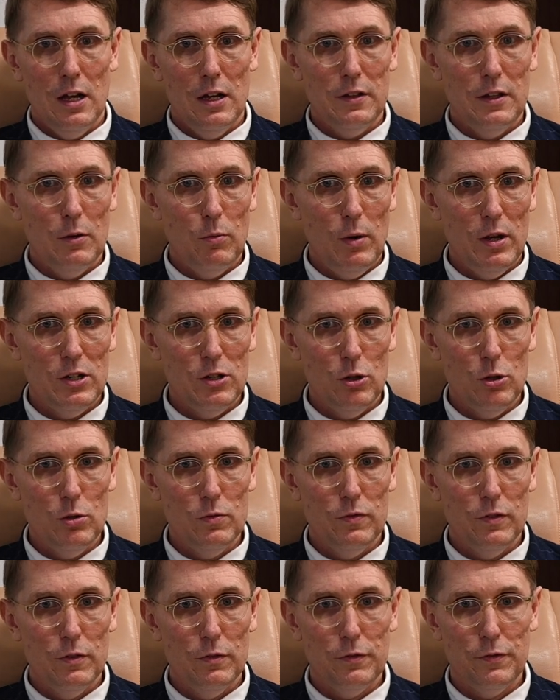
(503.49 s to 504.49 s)
They went
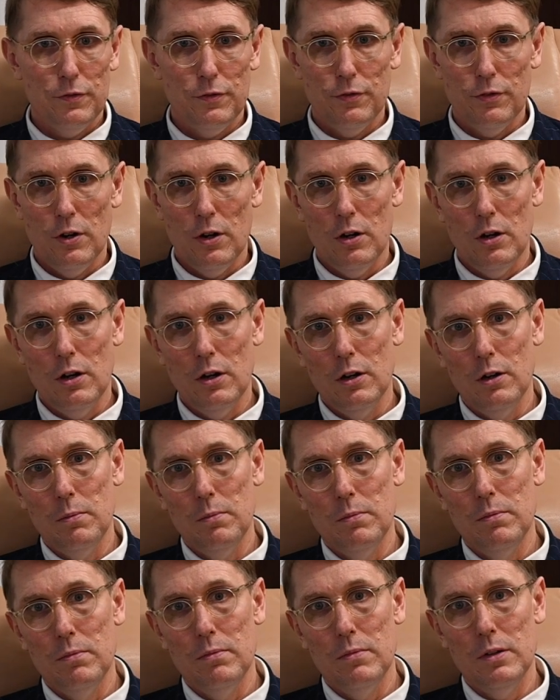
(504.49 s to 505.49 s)
over
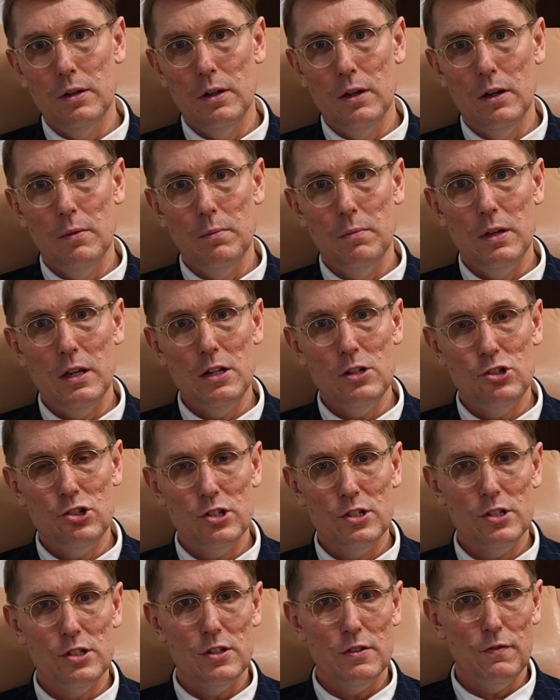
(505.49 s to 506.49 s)
from
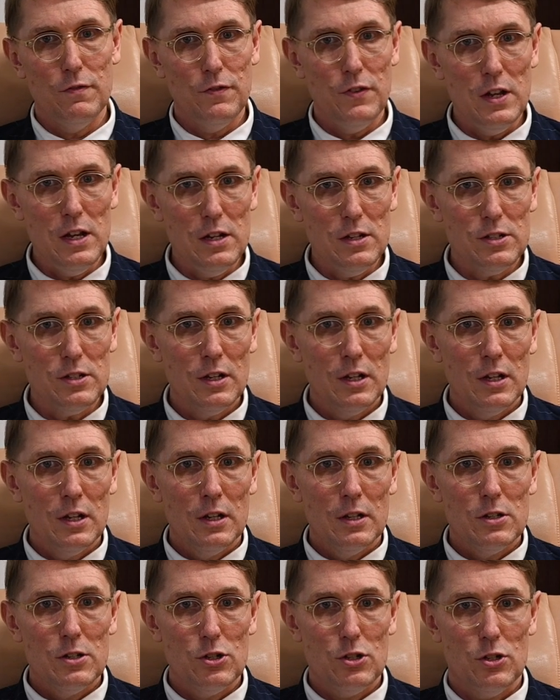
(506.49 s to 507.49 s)
inches and feet
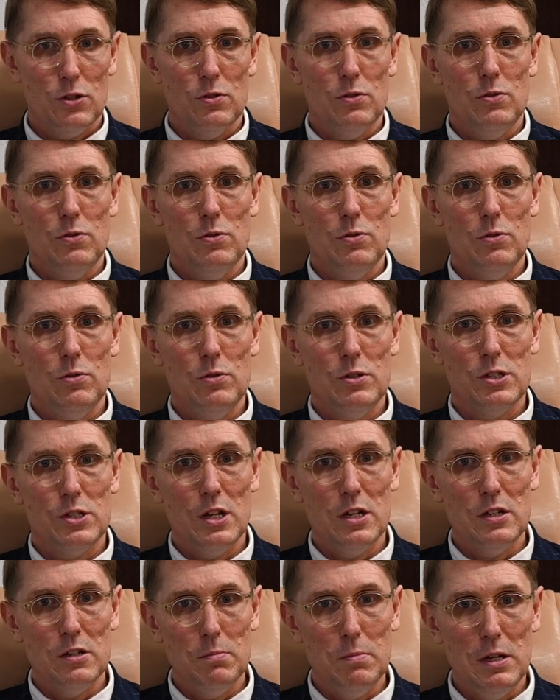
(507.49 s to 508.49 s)
to
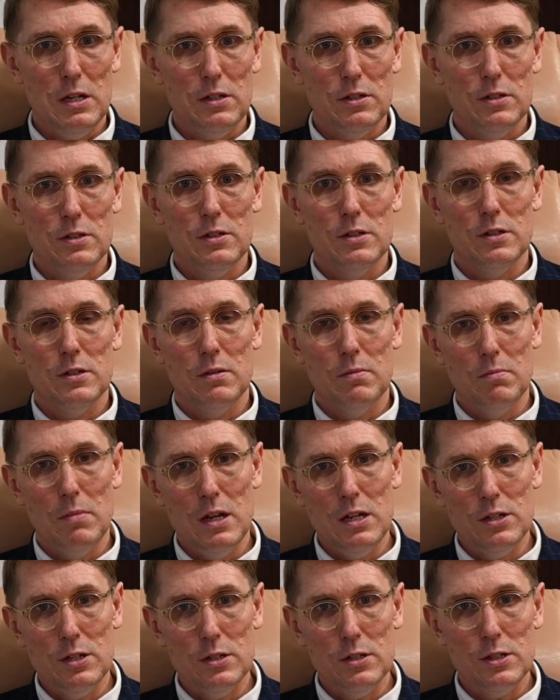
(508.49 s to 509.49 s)
centimeters and
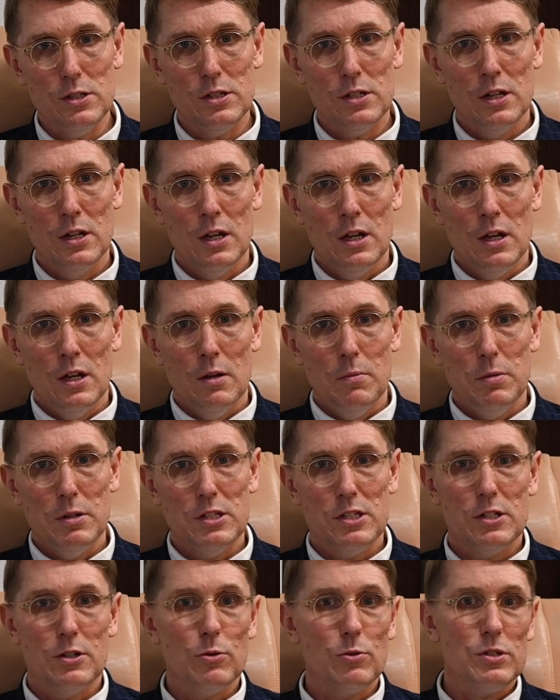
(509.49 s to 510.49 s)
meters, but
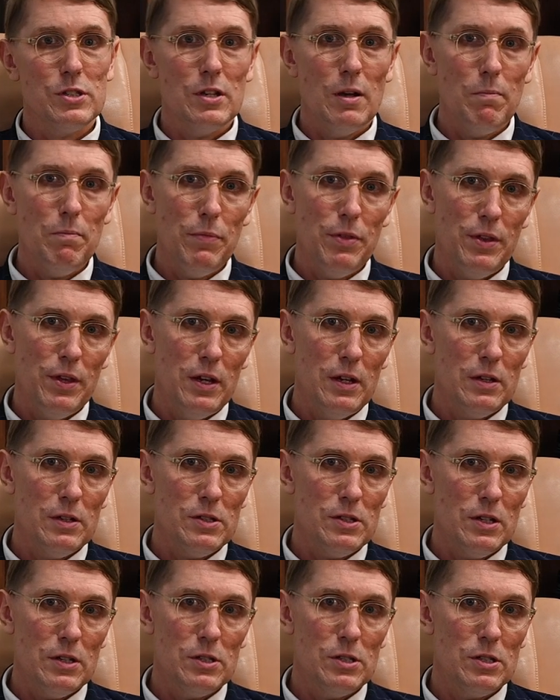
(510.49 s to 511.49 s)
still some
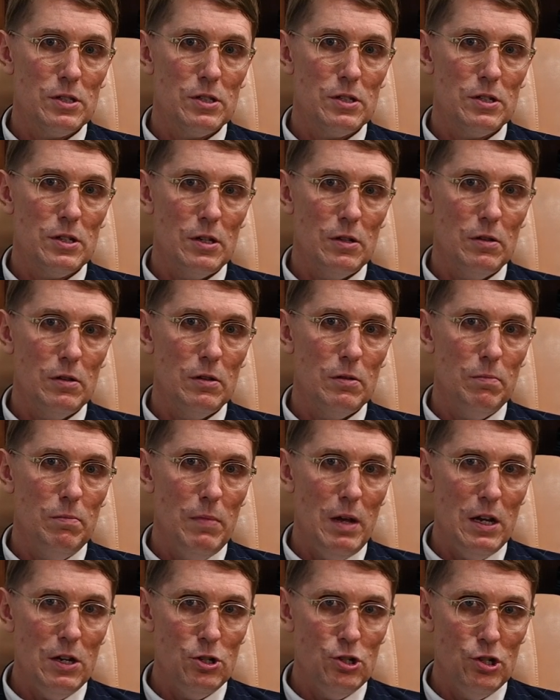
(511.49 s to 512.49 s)
things are still
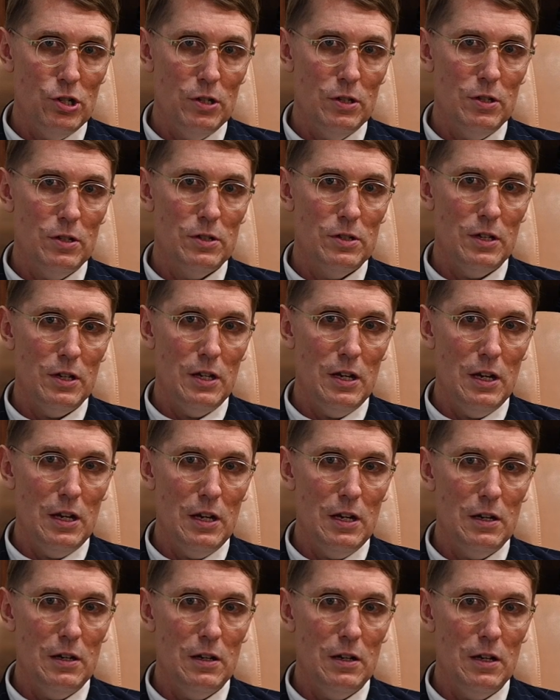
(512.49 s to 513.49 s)
measured
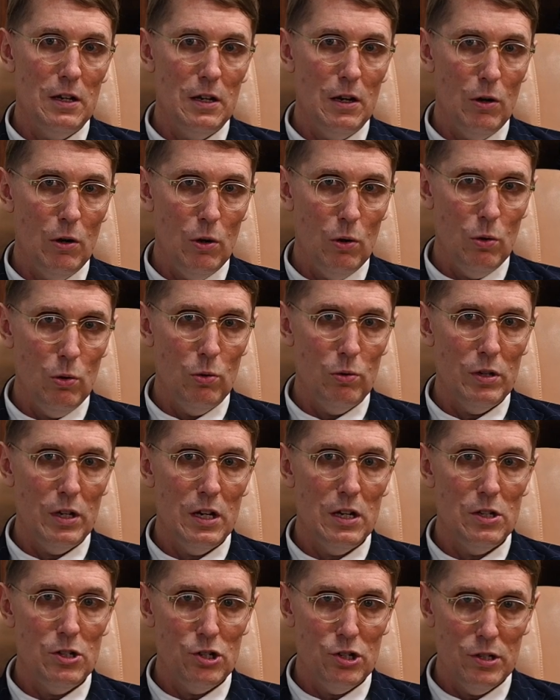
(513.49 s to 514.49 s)
in the old
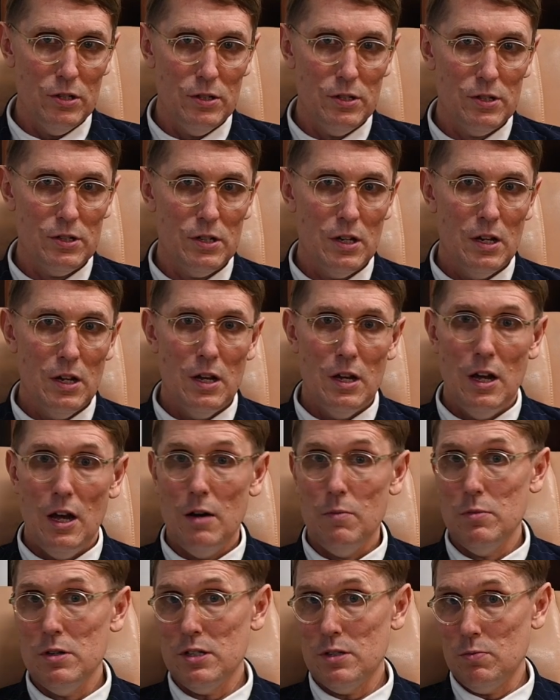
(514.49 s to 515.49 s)
inches.
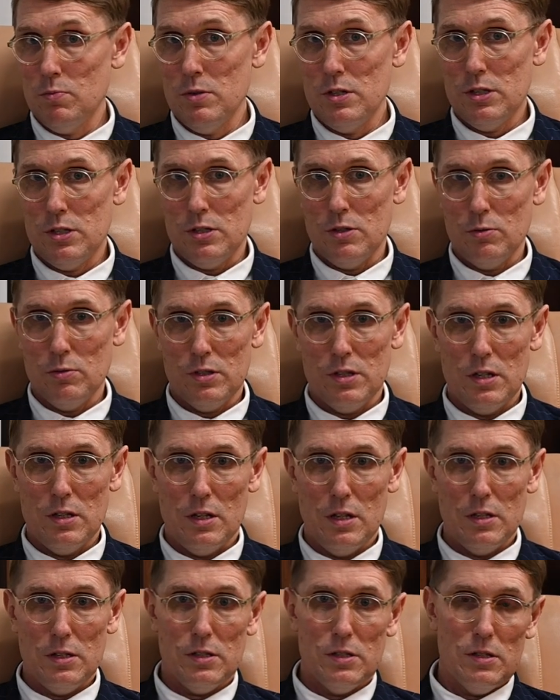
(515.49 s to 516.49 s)
And we still see
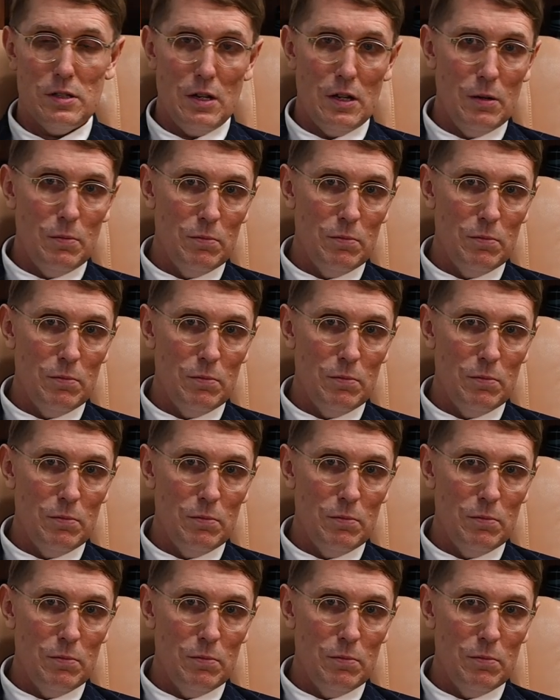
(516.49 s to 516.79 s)
this.